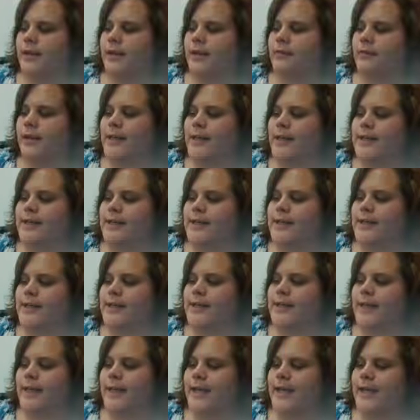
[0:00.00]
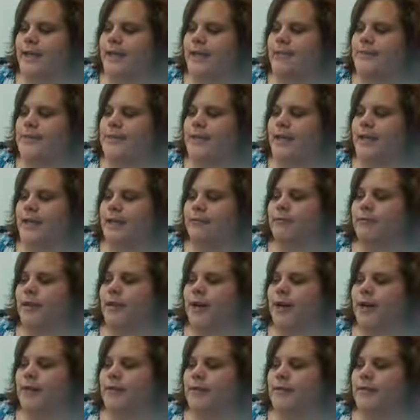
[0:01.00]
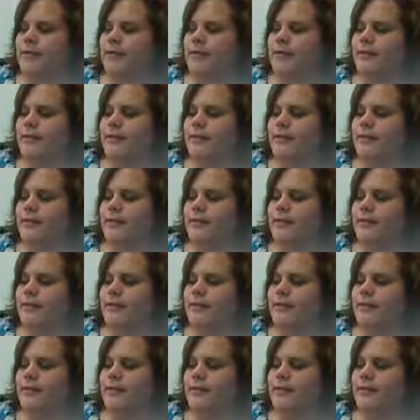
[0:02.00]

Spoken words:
And when I say, I'm saying write.